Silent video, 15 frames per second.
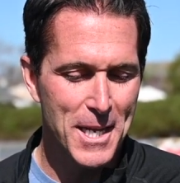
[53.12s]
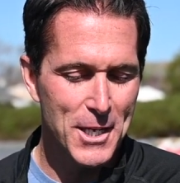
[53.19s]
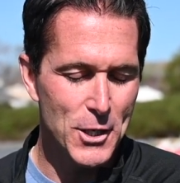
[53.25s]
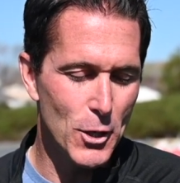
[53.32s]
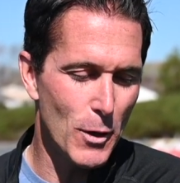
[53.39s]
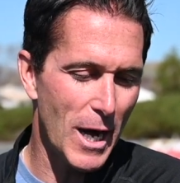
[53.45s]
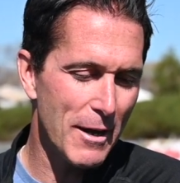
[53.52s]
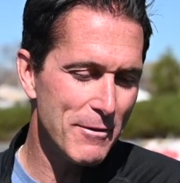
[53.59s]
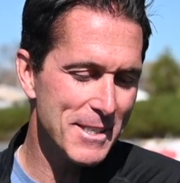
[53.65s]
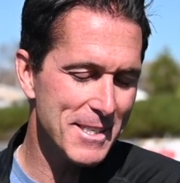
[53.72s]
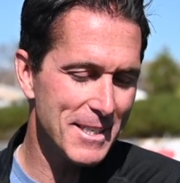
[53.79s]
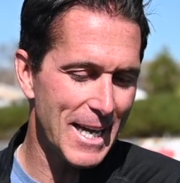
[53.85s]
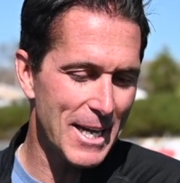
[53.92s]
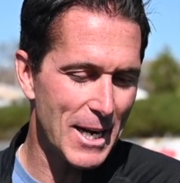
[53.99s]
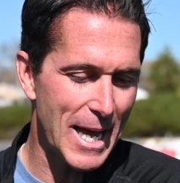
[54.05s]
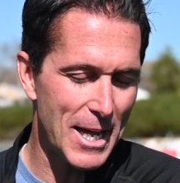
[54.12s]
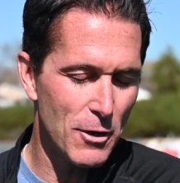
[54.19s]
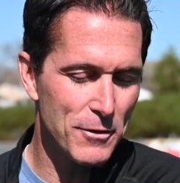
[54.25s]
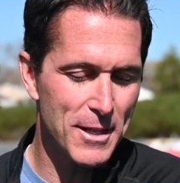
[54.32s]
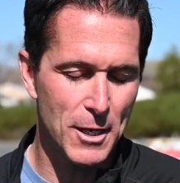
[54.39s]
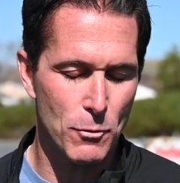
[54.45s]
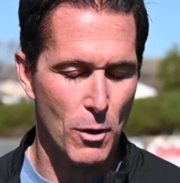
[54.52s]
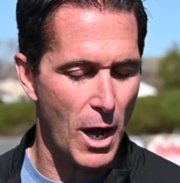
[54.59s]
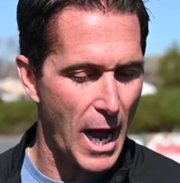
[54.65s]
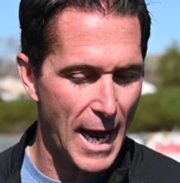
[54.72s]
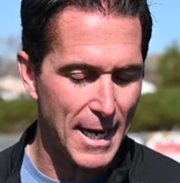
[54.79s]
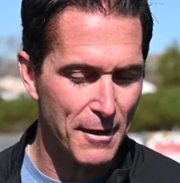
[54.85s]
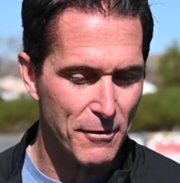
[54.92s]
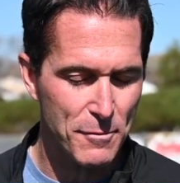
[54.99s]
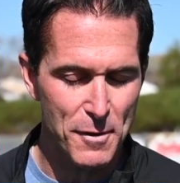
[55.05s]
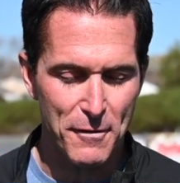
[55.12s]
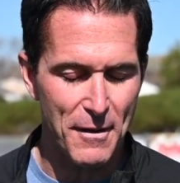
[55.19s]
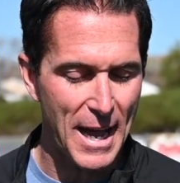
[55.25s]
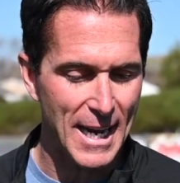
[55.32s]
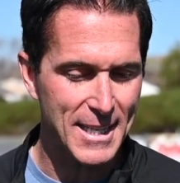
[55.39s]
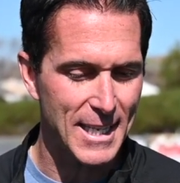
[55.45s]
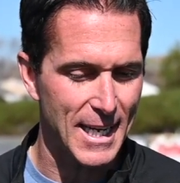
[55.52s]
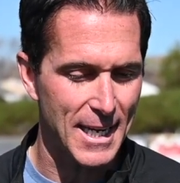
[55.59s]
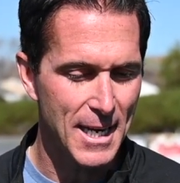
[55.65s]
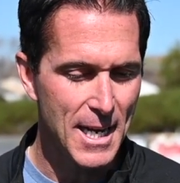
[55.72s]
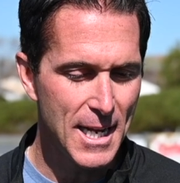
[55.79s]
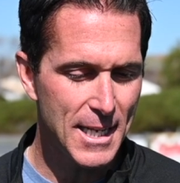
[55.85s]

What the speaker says: You know, obviously, I don't think we're hiding from the fact that,